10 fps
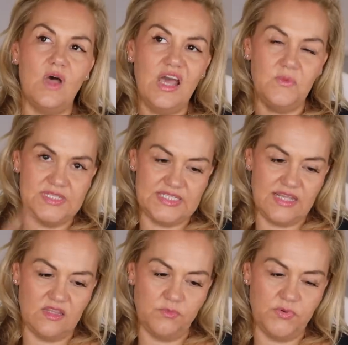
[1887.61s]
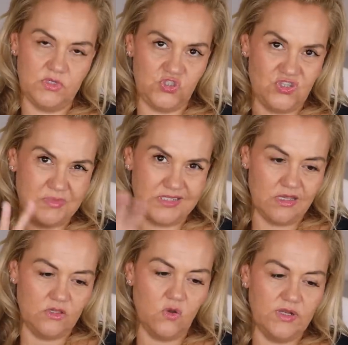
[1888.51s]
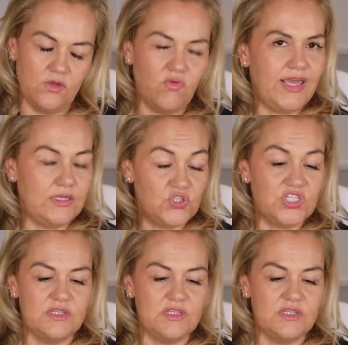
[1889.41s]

I would say, the Body Shop's iconic range.